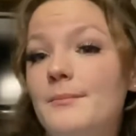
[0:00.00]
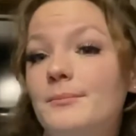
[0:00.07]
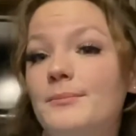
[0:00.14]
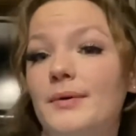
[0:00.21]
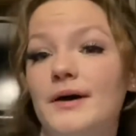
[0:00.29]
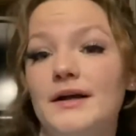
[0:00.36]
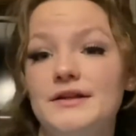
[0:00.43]

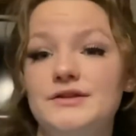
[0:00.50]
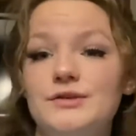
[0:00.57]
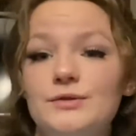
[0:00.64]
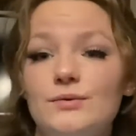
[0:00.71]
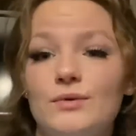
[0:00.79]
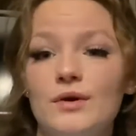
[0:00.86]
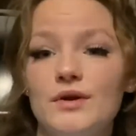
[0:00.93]
but
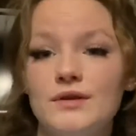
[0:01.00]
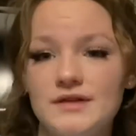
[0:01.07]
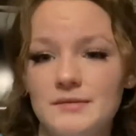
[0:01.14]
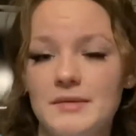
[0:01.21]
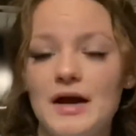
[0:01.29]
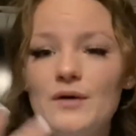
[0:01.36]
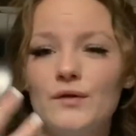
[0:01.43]
to
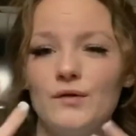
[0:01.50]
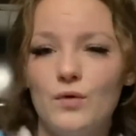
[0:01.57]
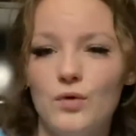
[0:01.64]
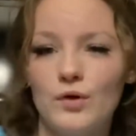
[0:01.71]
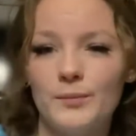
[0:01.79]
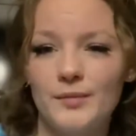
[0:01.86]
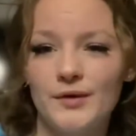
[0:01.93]
somehow
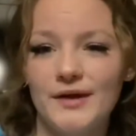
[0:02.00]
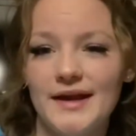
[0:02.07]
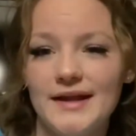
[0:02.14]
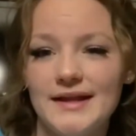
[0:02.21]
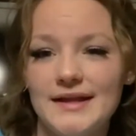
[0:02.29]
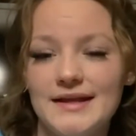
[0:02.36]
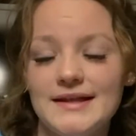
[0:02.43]
incorporate
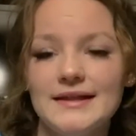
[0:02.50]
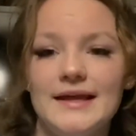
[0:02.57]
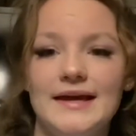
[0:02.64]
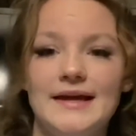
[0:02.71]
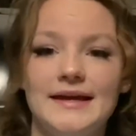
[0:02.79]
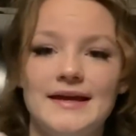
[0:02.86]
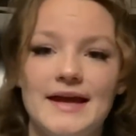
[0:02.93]
it
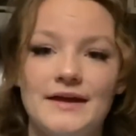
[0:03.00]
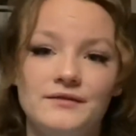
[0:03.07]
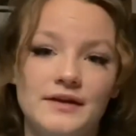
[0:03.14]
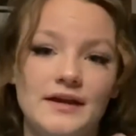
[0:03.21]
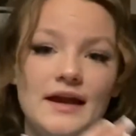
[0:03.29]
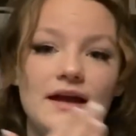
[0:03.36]
like every